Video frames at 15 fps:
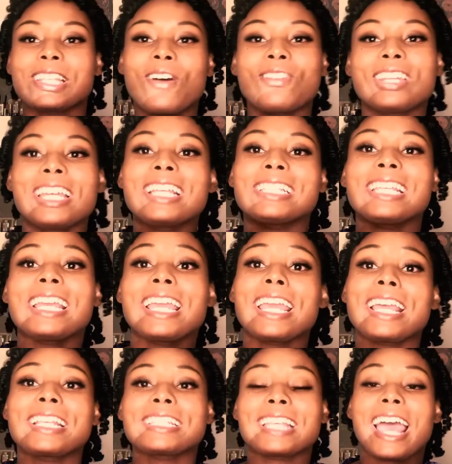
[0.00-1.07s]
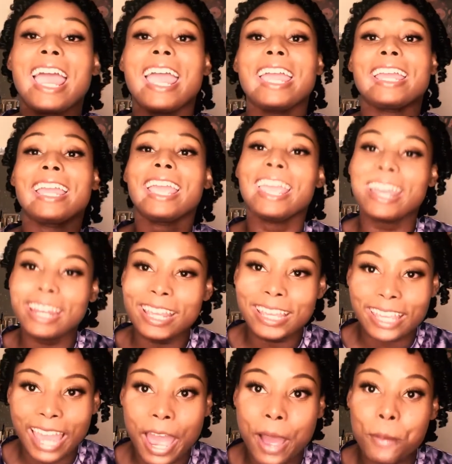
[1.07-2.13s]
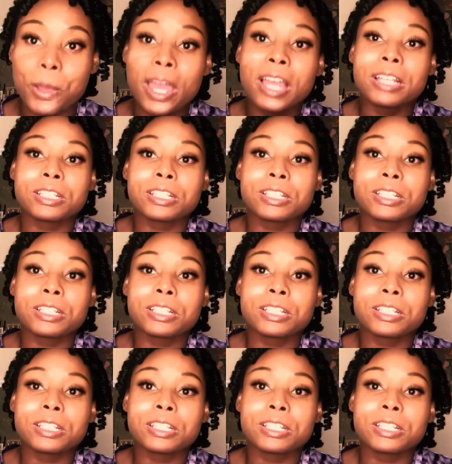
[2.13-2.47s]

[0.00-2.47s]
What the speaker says: So this is a heating cap.